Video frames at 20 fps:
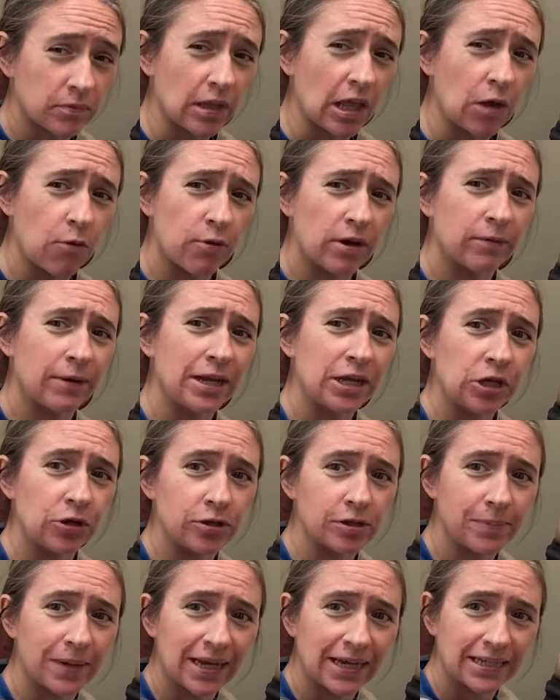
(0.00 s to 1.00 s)
What I want you to
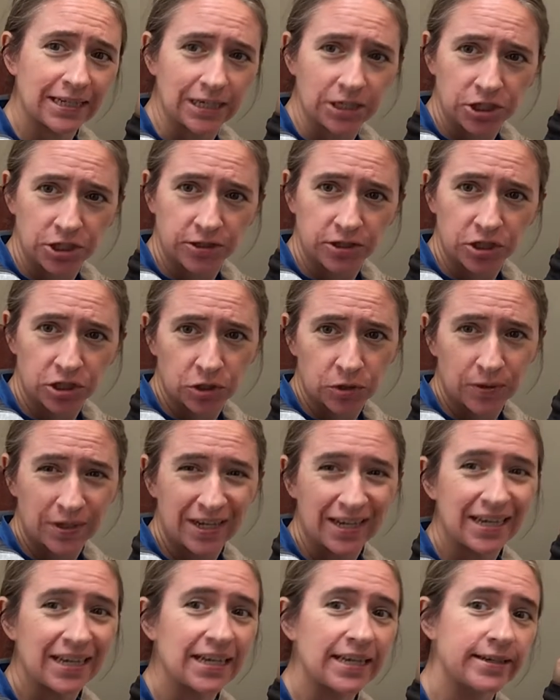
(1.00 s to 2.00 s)
pay attention to
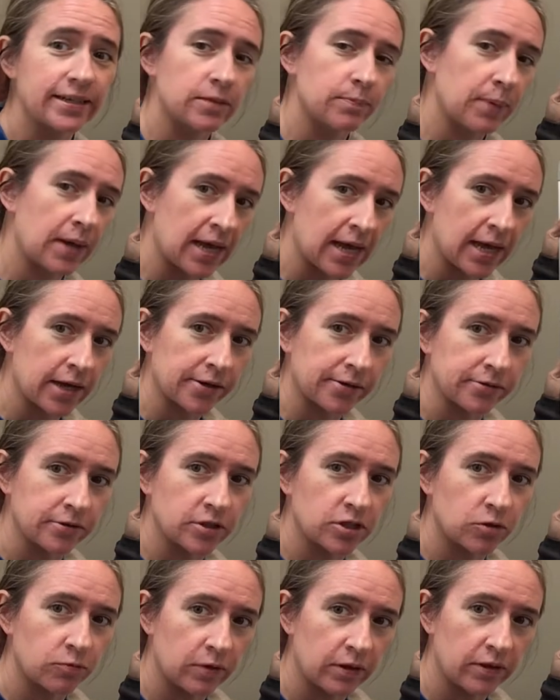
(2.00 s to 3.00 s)
is
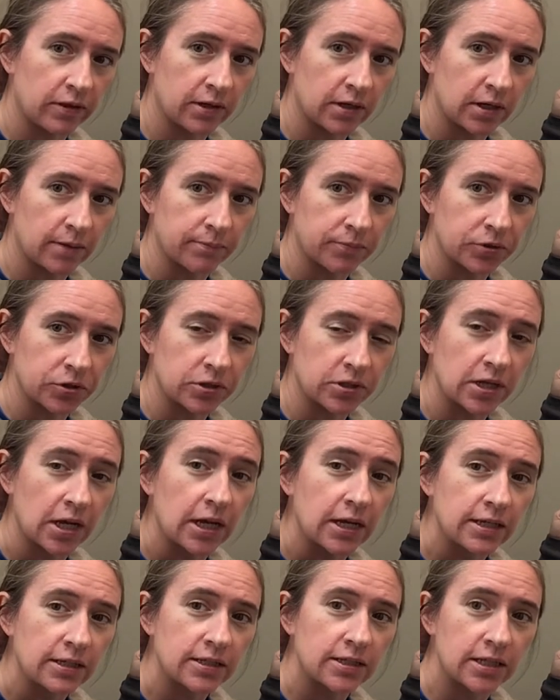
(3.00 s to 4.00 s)
patterns with the numbers.
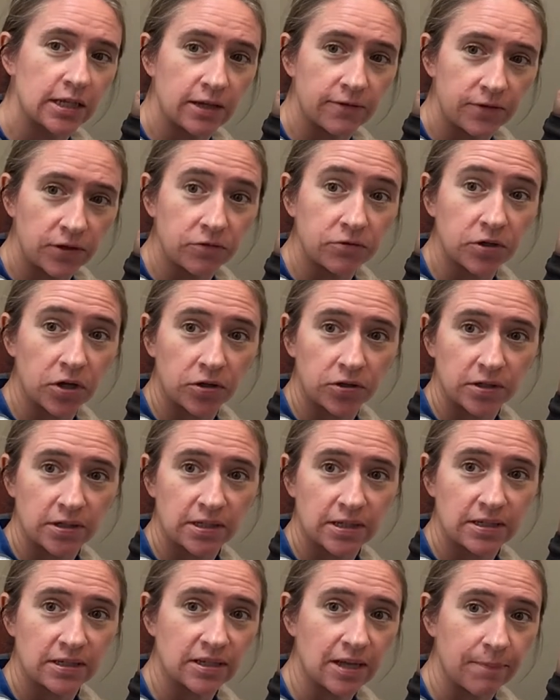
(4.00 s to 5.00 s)
See if you notice
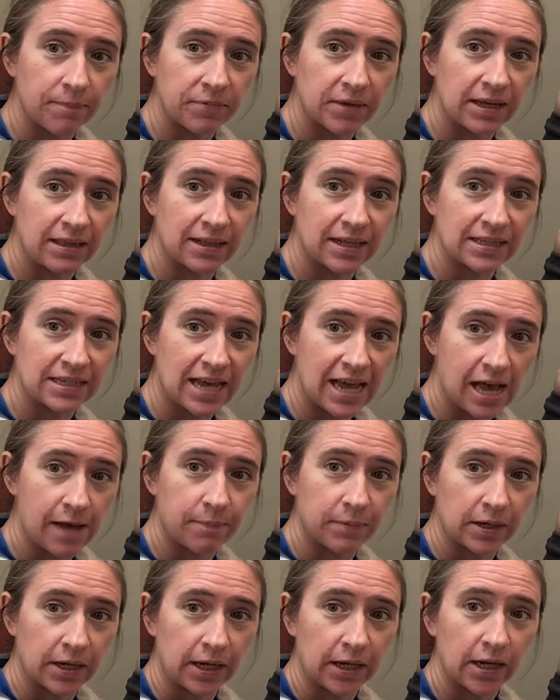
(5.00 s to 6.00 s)
something that's
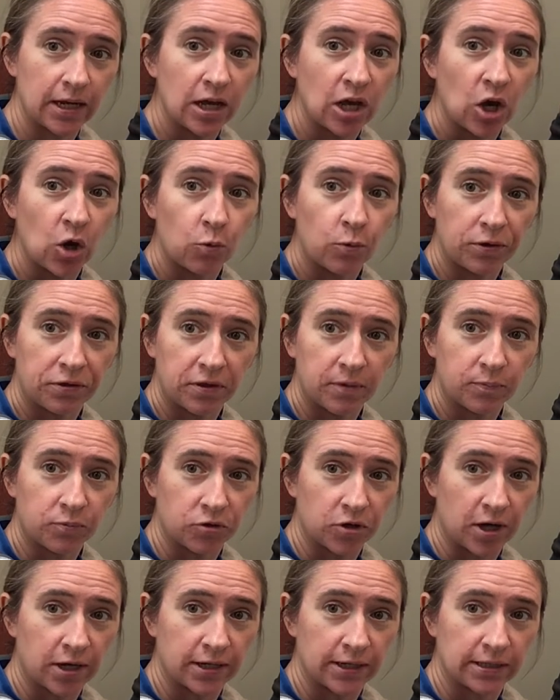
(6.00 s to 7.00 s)
happening with the
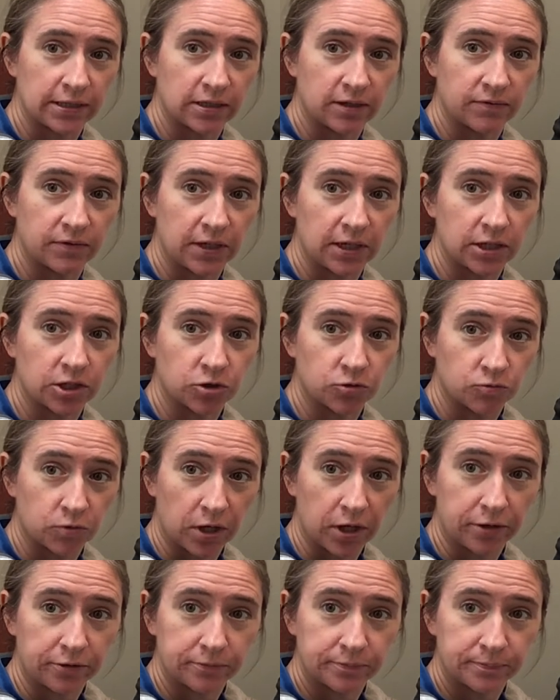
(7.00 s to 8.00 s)
product of each row.